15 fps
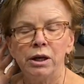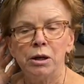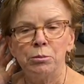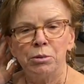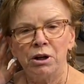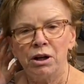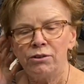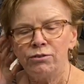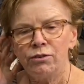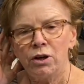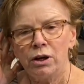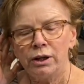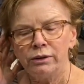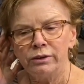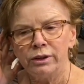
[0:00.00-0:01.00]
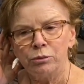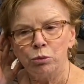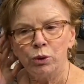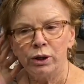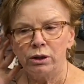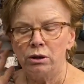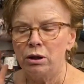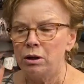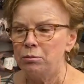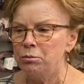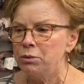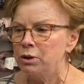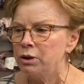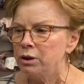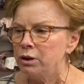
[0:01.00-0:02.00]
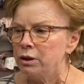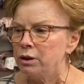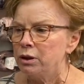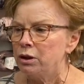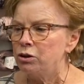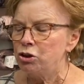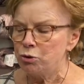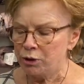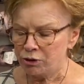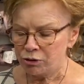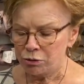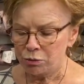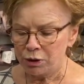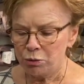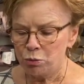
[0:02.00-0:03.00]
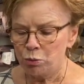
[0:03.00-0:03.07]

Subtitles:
but I find that when I'm a US 3,